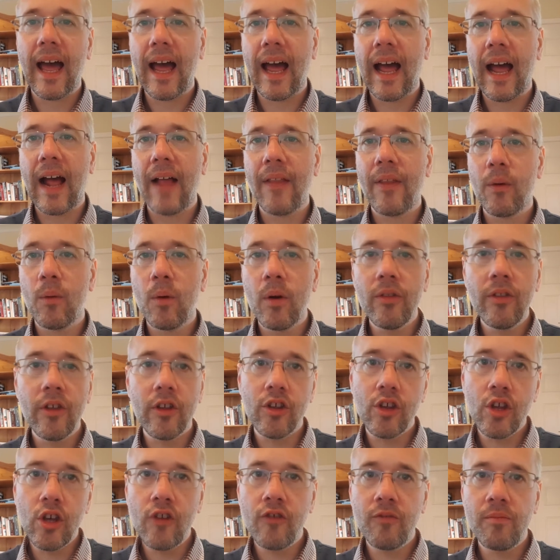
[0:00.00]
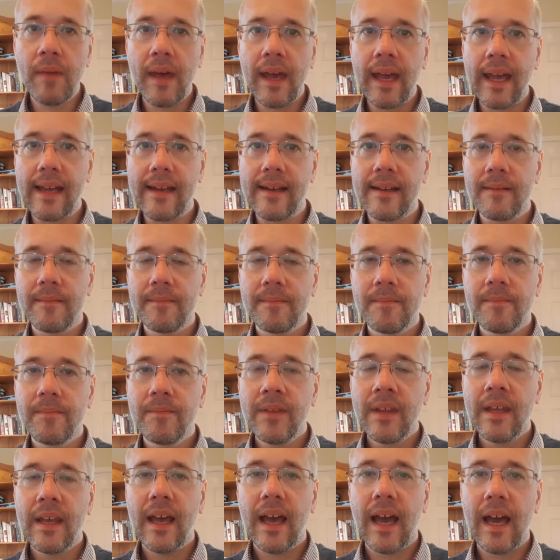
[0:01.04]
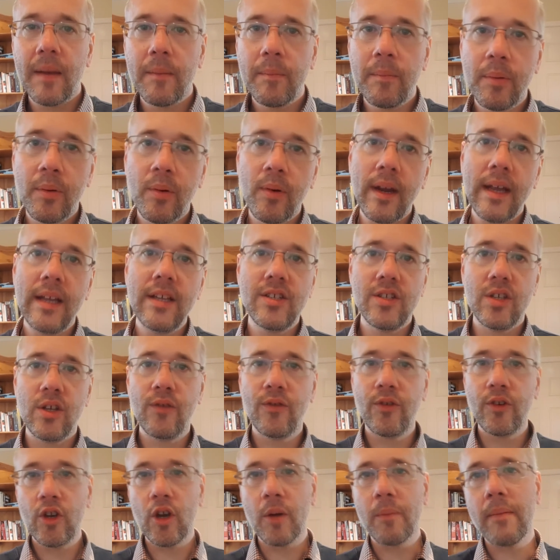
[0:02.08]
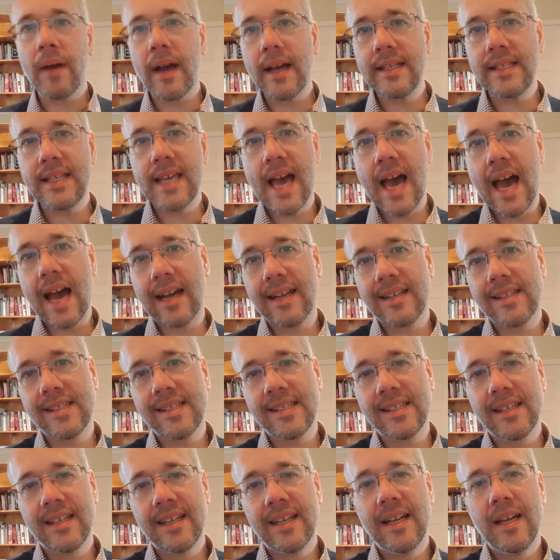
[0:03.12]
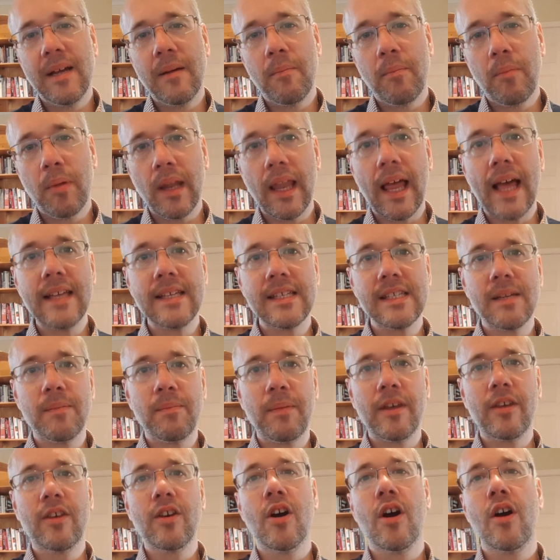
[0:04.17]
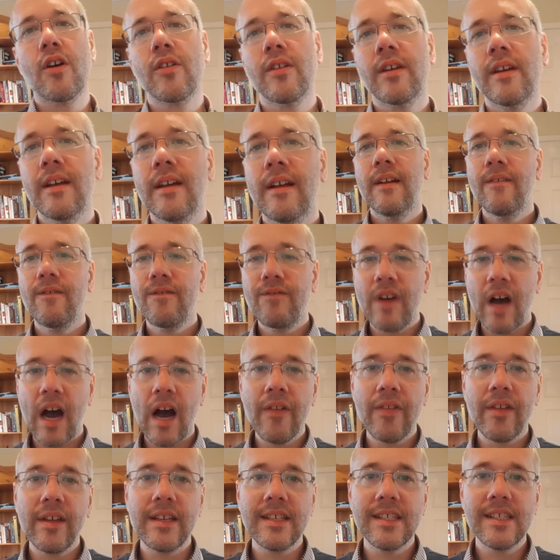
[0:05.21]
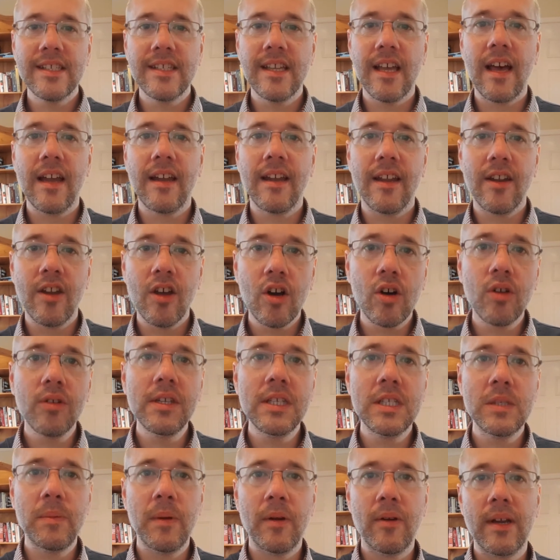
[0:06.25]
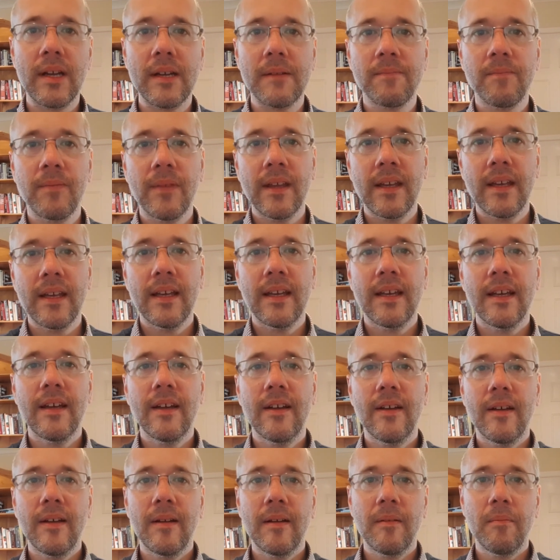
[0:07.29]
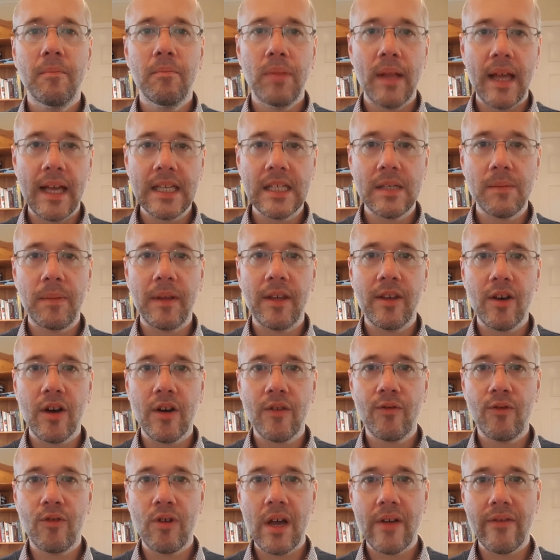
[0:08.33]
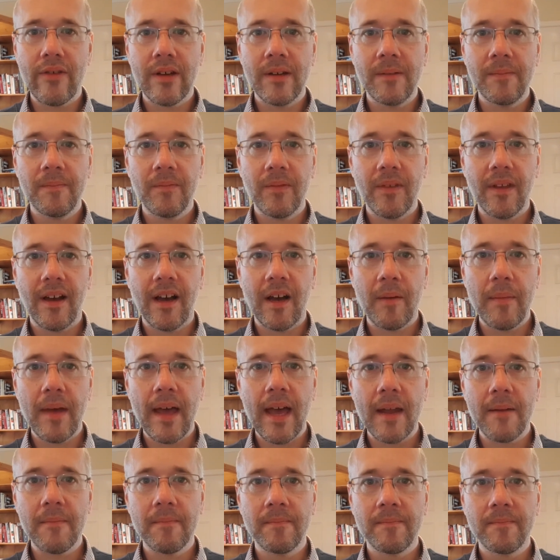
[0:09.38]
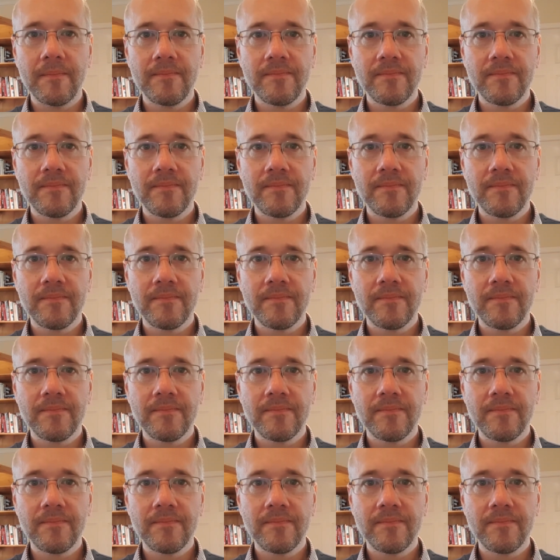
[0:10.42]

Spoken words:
the one that you've made, and praise you for your mighty acts. Blessed be God, Father, Son, and Holy Spirit. Blessed be God forever. Amen.